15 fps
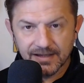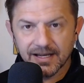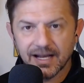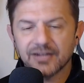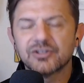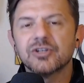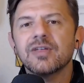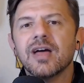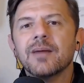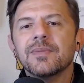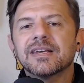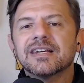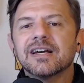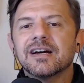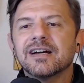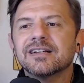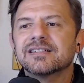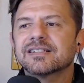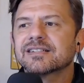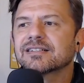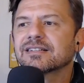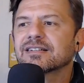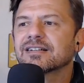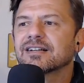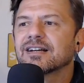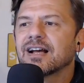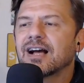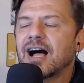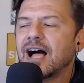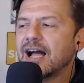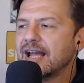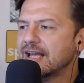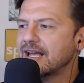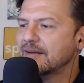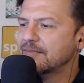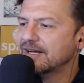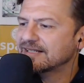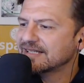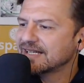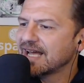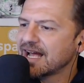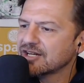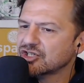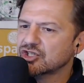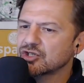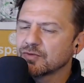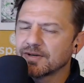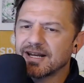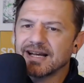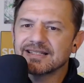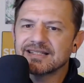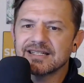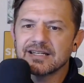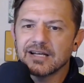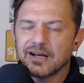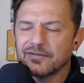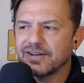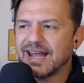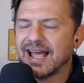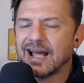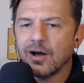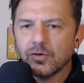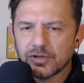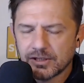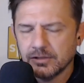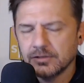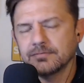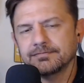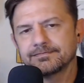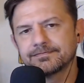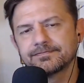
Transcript: I do that because I am attached to an idea of an outcome.